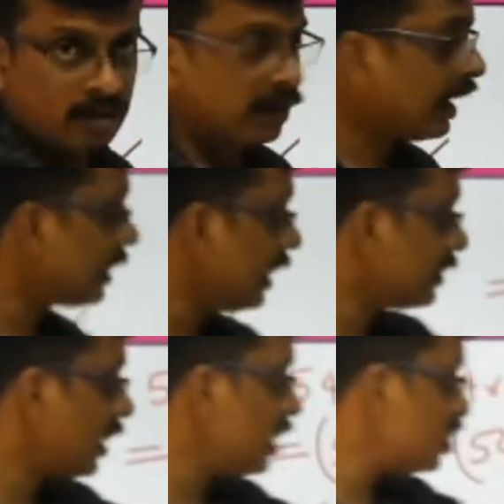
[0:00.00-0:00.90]
We can take
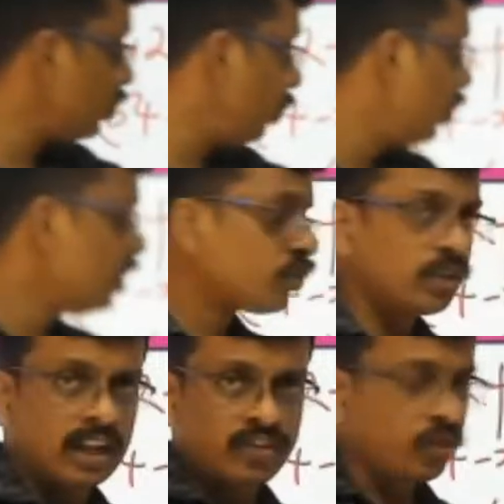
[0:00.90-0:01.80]
the ratio, so
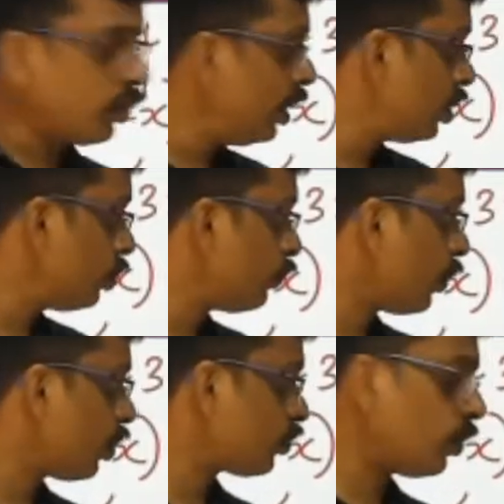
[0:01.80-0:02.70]
there is no need to
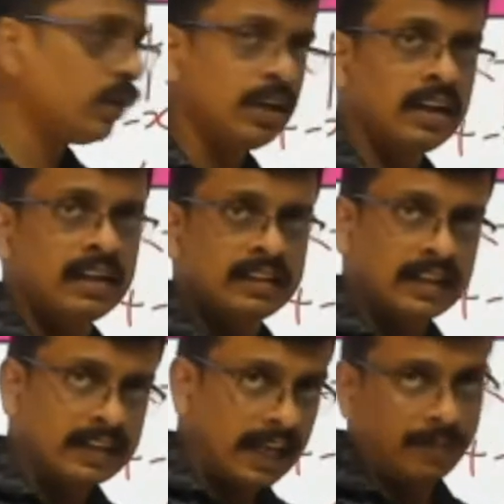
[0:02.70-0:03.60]
focus on the
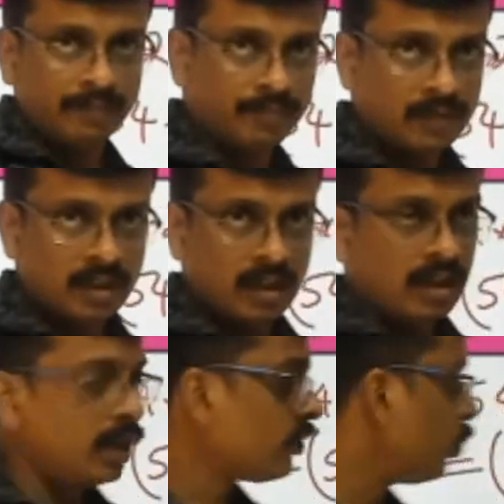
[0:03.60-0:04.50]
time.
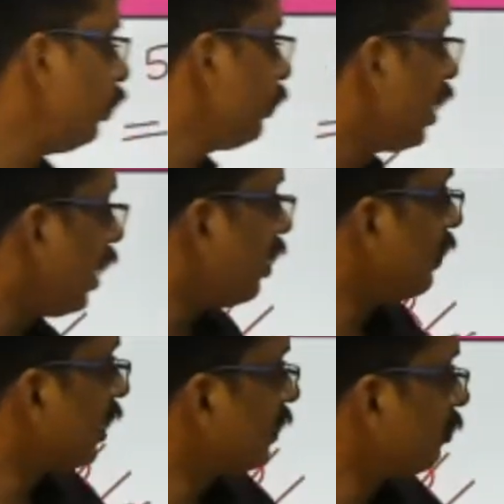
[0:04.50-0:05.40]
So
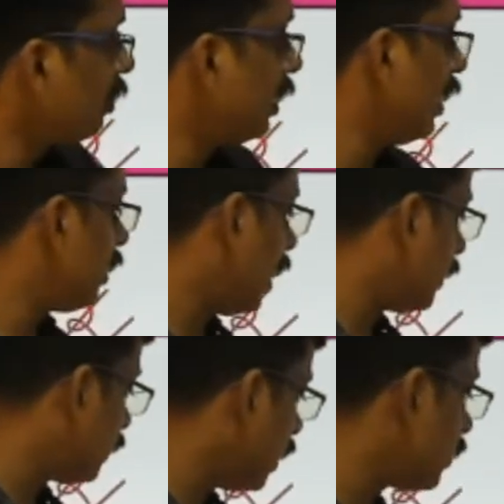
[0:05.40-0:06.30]
we can simply get
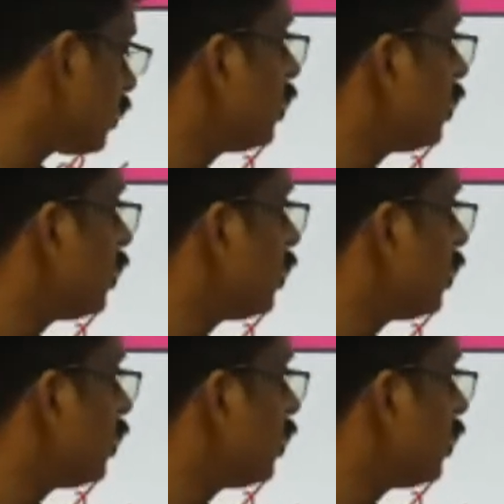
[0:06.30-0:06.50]
answer as